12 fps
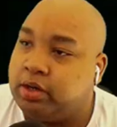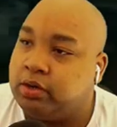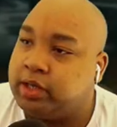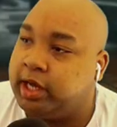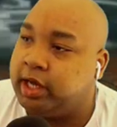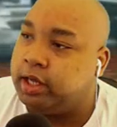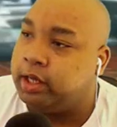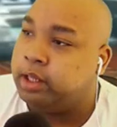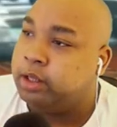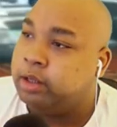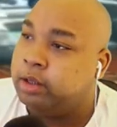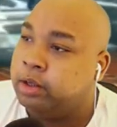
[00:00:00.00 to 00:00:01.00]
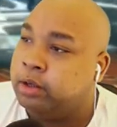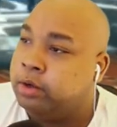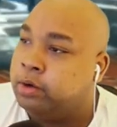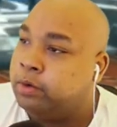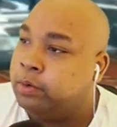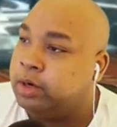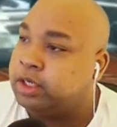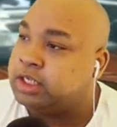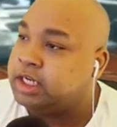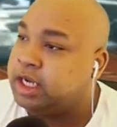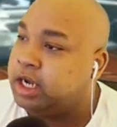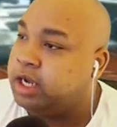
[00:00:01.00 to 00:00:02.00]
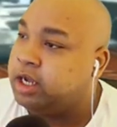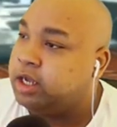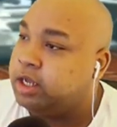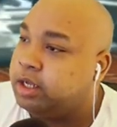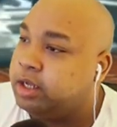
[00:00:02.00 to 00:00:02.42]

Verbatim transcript: Okay. What else she got?